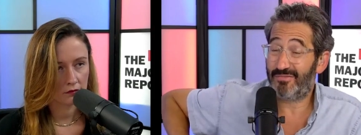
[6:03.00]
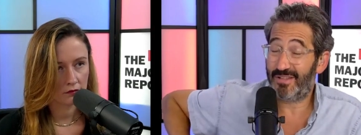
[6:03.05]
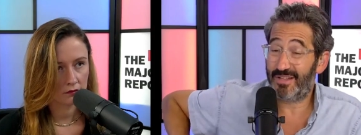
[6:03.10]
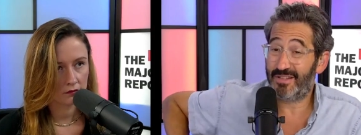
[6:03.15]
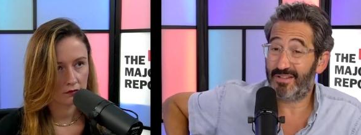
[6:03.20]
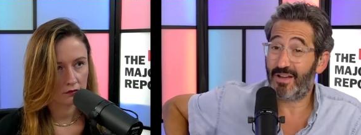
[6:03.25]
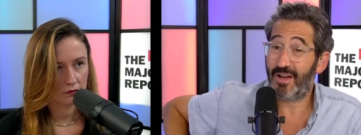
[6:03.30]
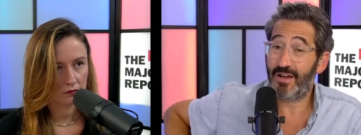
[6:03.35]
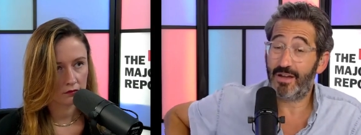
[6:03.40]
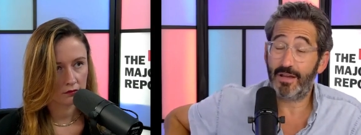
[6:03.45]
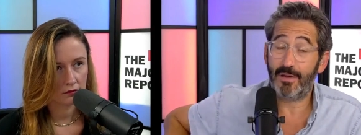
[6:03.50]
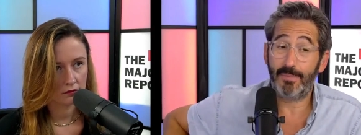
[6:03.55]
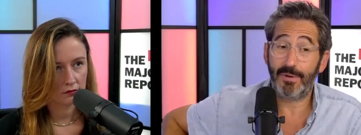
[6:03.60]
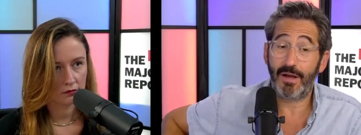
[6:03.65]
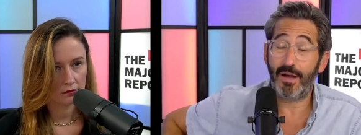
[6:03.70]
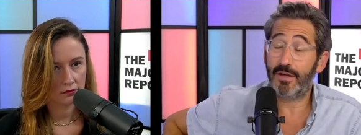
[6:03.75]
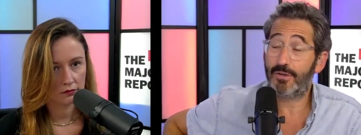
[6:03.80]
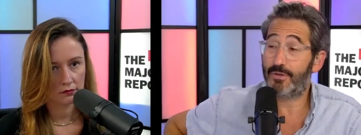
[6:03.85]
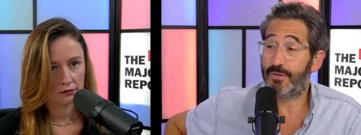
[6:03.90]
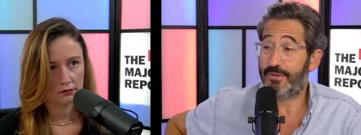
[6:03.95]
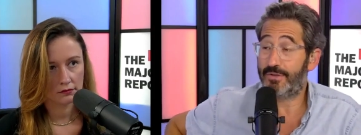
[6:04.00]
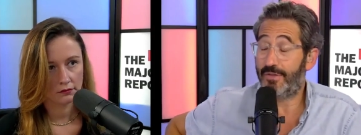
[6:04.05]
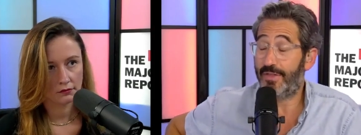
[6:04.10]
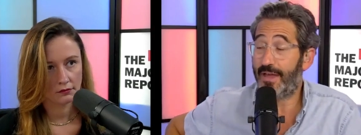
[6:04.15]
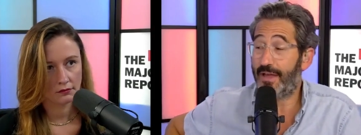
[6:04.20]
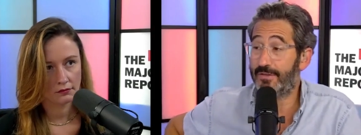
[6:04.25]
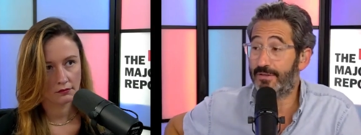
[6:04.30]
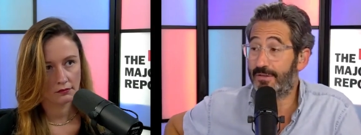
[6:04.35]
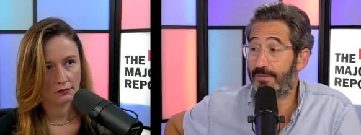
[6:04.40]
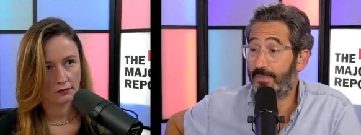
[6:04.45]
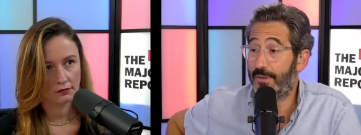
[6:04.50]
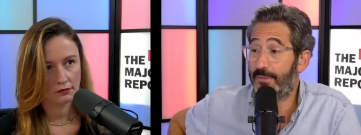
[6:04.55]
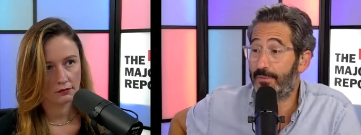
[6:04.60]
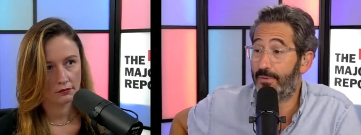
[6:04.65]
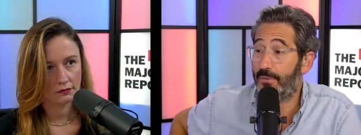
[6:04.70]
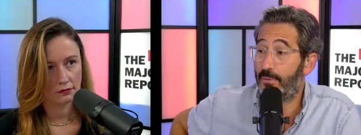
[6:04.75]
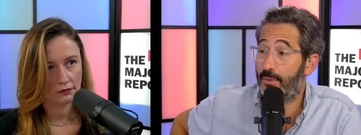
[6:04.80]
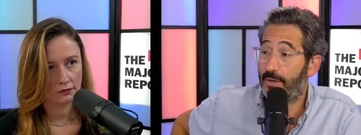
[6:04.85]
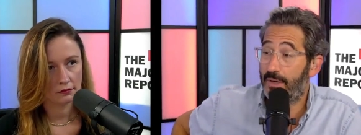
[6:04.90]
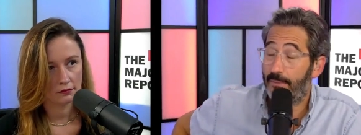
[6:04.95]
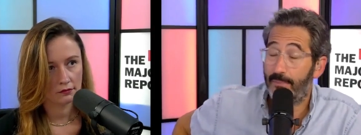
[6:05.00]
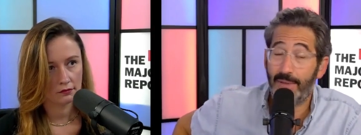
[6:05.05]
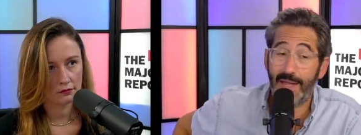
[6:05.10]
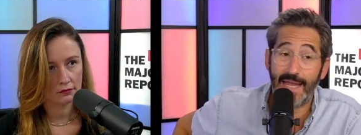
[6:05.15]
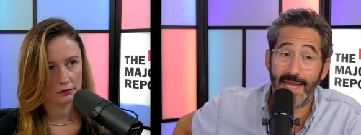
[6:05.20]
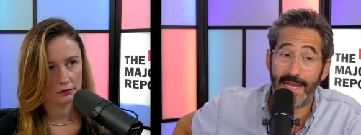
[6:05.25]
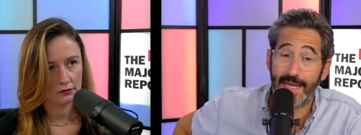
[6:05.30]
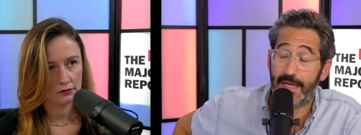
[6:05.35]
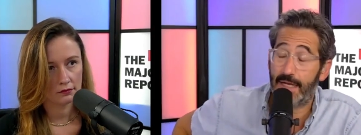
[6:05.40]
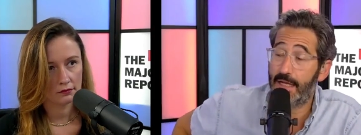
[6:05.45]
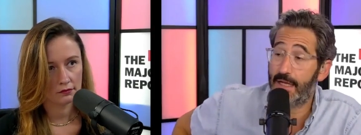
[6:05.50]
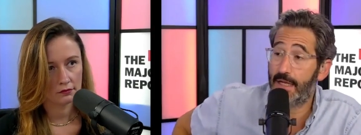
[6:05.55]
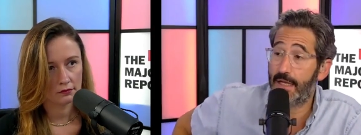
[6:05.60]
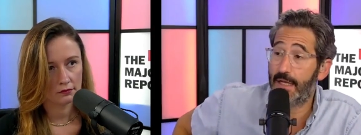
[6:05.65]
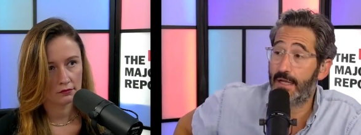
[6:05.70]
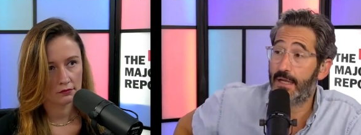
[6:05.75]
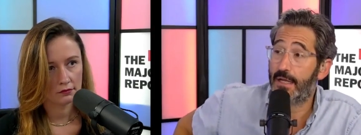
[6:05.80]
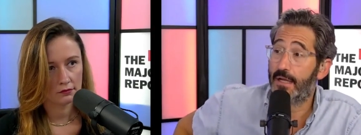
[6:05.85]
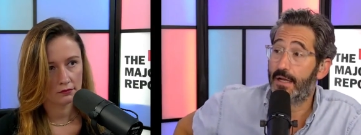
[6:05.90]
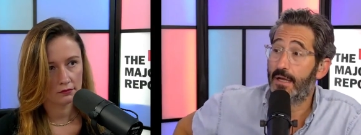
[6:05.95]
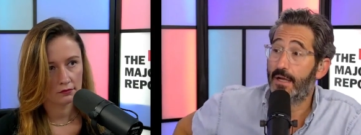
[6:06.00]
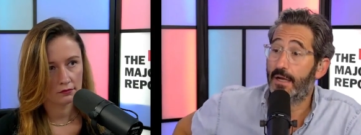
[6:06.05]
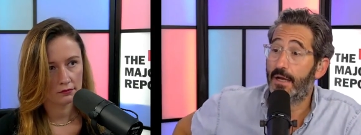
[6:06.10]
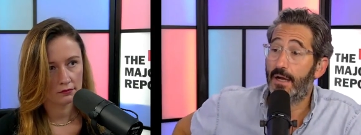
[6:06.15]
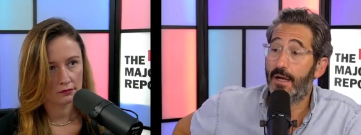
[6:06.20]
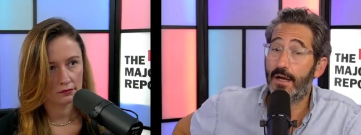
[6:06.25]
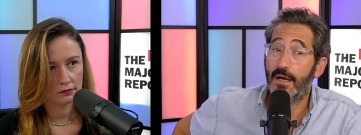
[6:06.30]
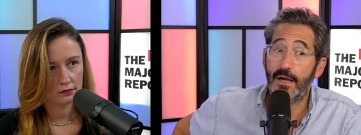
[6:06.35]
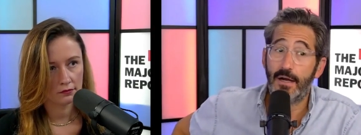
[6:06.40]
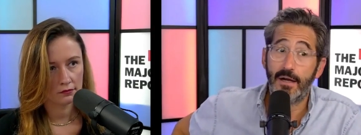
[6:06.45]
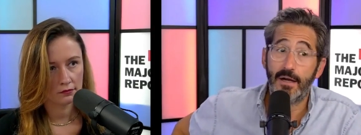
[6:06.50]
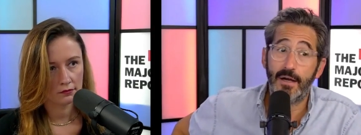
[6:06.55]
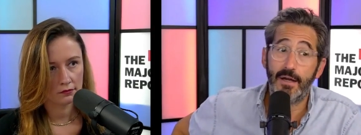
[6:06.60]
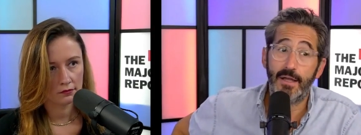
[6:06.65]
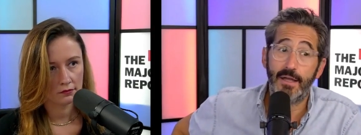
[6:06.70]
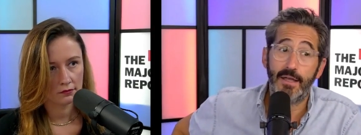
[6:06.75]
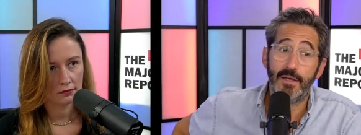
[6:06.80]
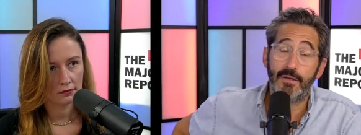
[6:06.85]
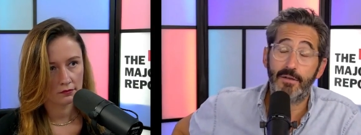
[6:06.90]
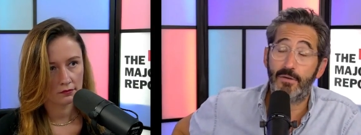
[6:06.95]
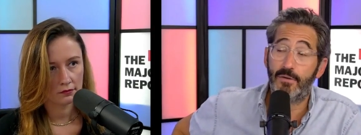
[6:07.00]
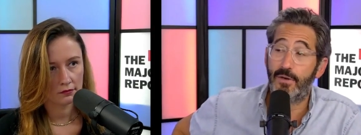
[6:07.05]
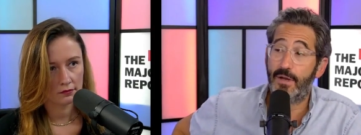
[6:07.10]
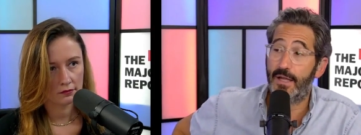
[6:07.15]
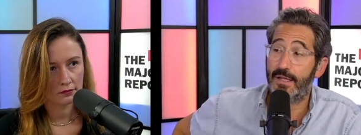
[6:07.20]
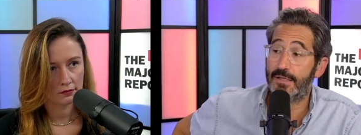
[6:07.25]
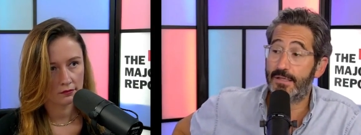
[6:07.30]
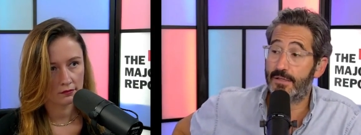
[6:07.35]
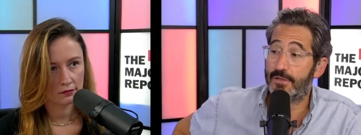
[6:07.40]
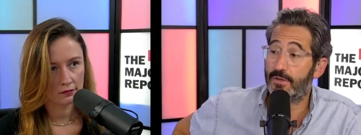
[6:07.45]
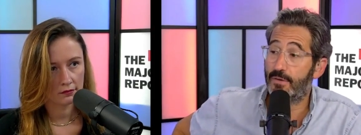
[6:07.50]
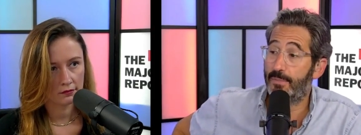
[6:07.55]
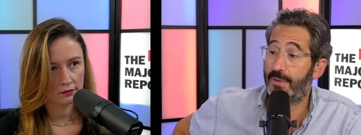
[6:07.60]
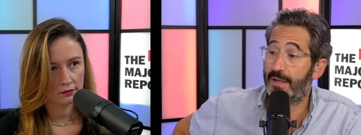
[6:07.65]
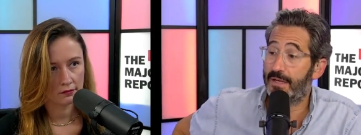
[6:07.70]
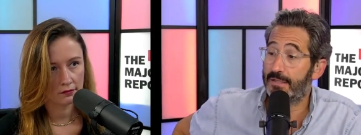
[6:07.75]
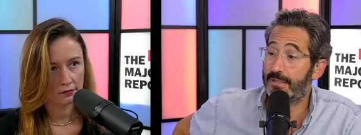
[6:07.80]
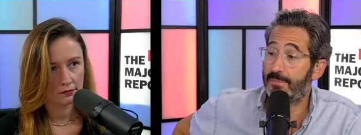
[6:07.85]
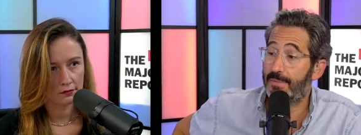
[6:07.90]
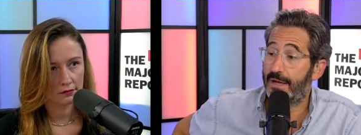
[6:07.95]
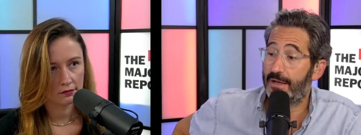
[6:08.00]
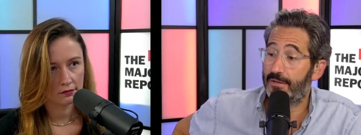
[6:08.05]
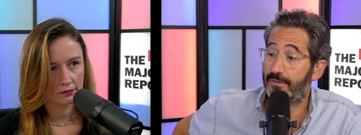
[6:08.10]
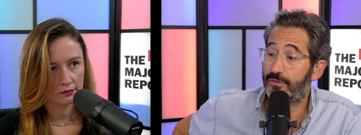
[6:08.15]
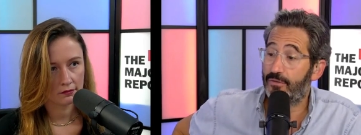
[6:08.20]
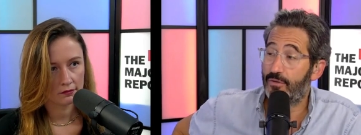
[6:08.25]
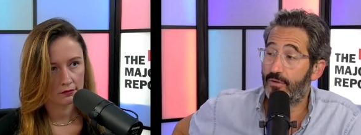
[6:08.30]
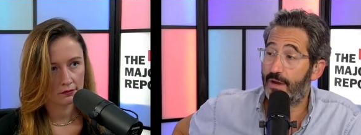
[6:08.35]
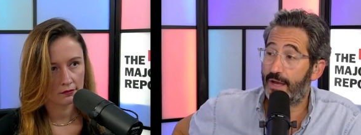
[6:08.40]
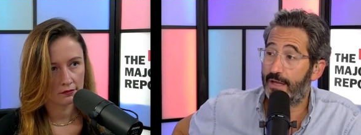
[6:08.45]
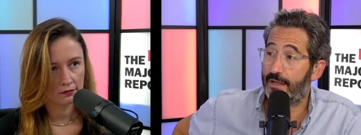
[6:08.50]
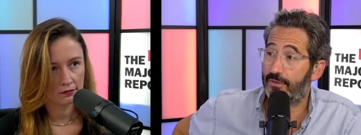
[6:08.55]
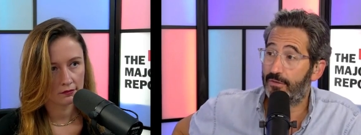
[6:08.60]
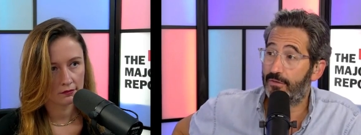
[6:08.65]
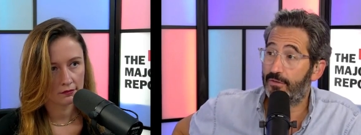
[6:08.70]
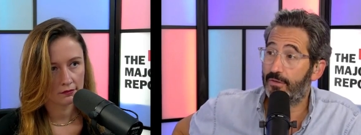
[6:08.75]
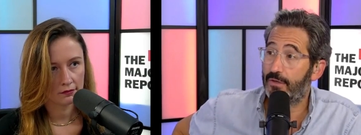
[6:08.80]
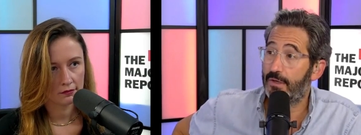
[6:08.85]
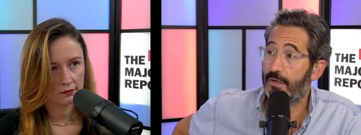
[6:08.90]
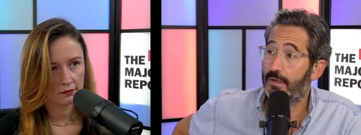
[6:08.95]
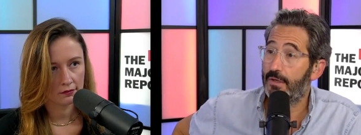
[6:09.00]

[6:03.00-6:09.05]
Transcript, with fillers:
Speaker 1: like talking about hundreds of thousands of people who won't get paid uh, and creates a tremendous amount of stress